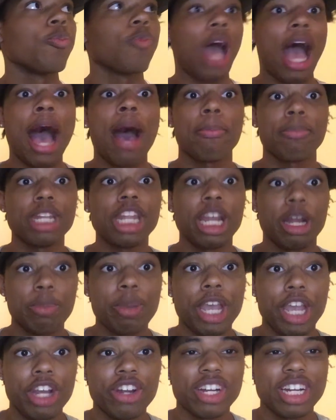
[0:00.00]
I'm their
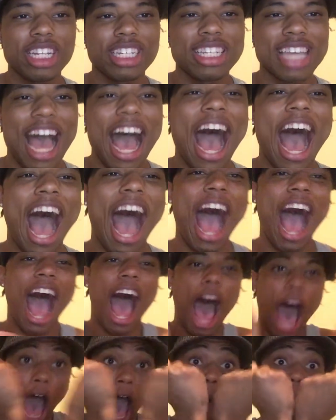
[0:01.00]
parent,
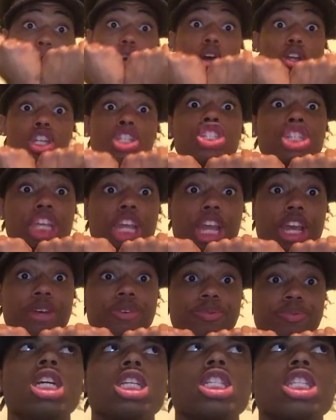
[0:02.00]
I'm gonna go to jail.
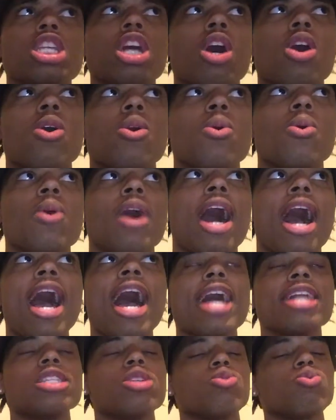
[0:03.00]
So I
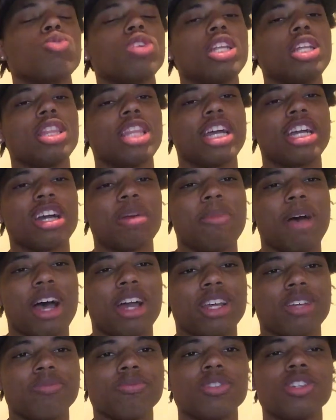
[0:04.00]
had to really think
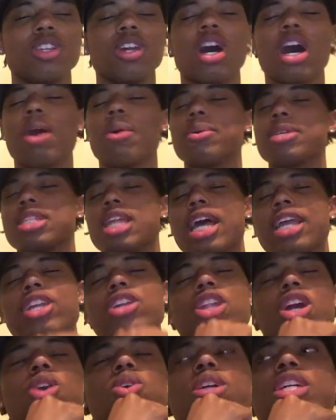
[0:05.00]
about it. I was like,
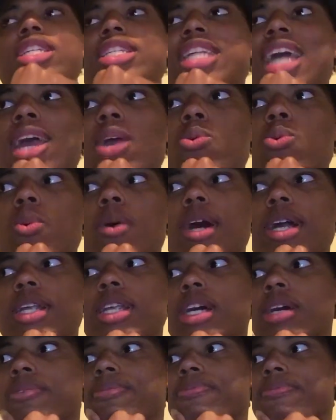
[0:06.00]
it's day
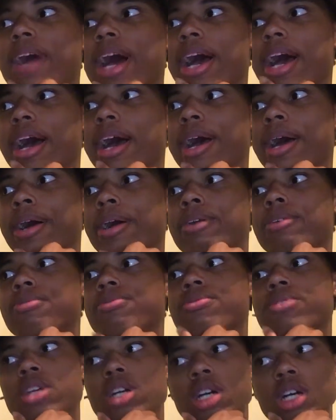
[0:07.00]
1 of 5.
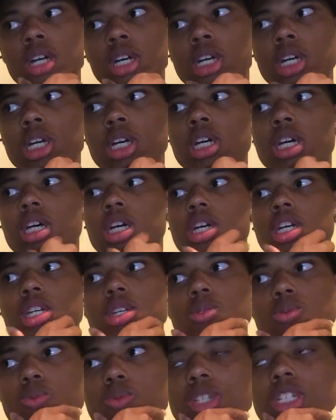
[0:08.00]

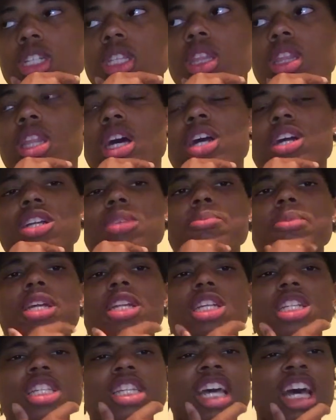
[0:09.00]
We 30
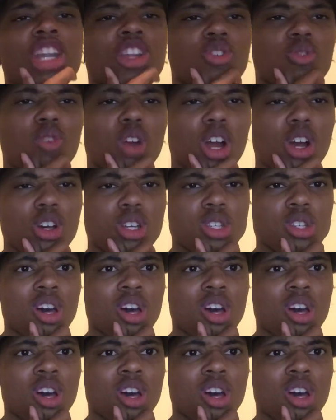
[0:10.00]
minutes down the road.